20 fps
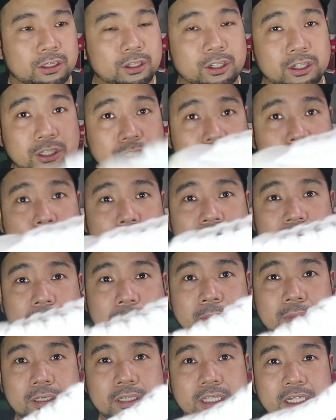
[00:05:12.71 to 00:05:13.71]
you can just wear
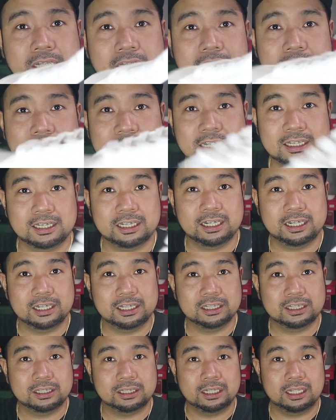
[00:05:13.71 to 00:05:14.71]
them clean as it
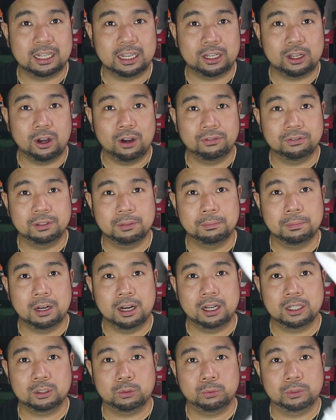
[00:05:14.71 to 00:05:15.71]
is, like off the
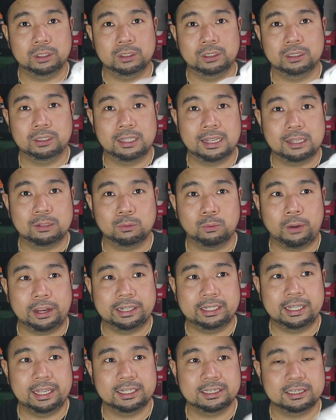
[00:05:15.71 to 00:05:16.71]
box with that
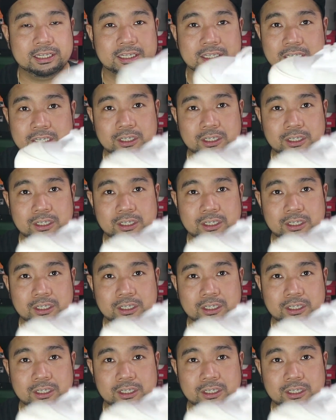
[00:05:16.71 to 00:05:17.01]
white laces.